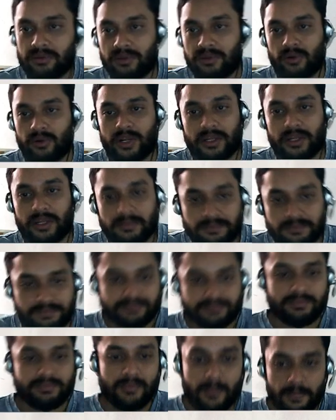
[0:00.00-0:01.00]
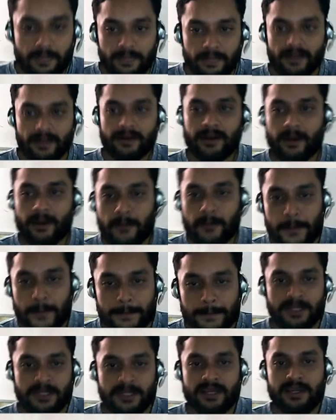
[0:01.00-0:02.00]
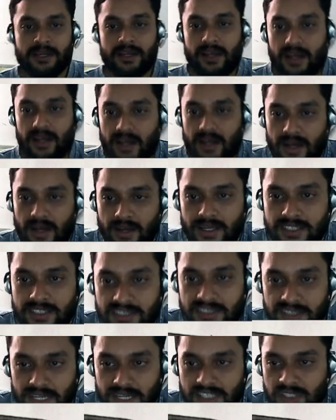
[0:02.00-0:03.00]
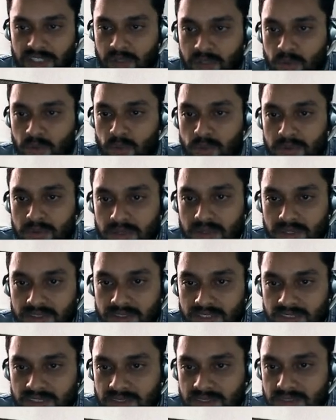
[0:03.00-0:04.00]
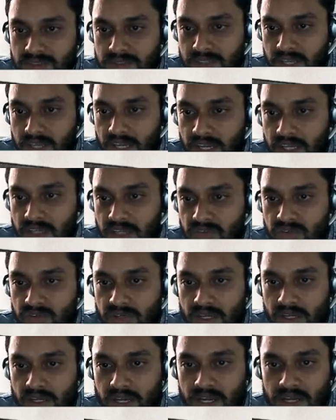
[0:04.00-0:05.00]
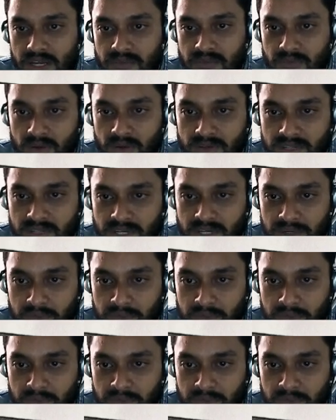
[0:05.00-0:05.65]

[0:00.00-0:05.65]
drawing. Now let's extrude this sketch, and for that you